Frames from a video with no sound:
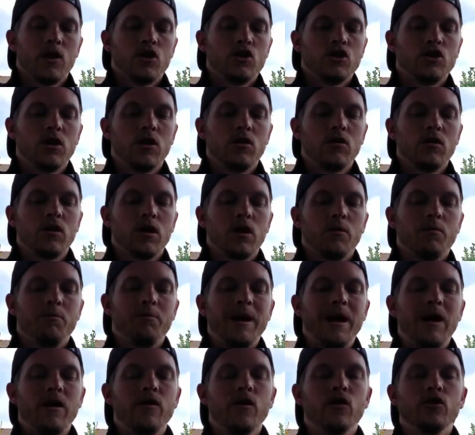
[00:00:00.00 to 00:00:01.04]
So
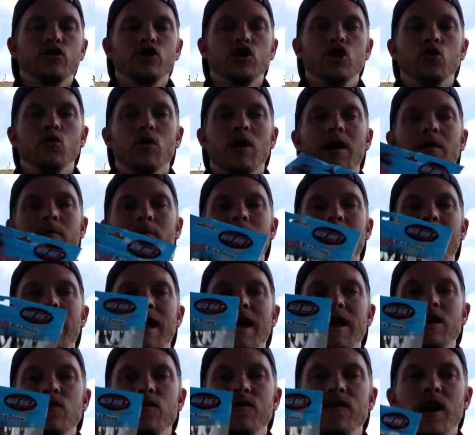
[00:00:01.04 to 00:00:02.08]
pair those two up
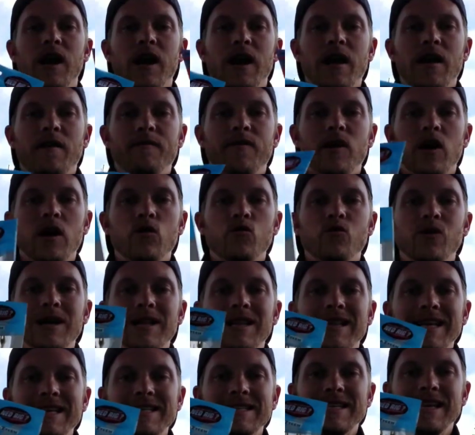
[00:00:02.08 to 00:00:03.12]
and you've got a very
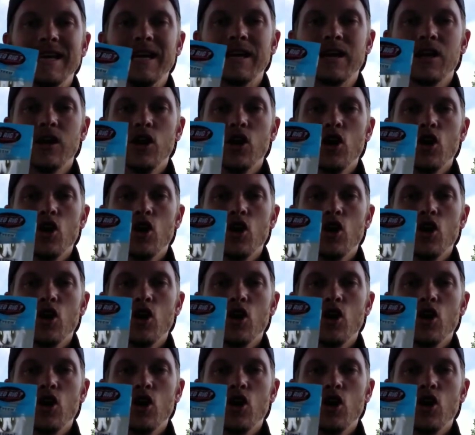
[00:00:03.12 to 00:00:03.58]
realistic